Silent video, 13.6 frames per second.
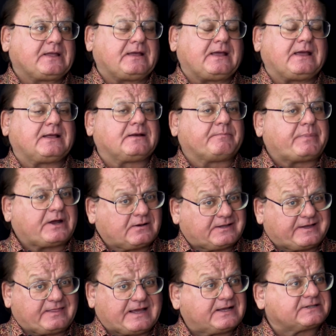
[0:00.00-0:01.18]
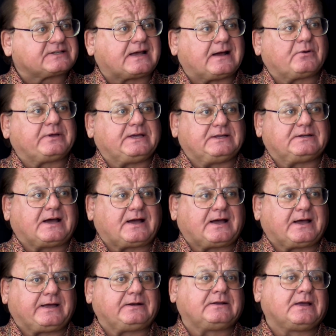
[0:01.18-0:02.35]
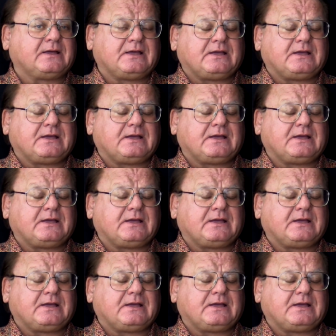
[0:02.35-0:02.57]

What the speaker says: and apparently that's how he died.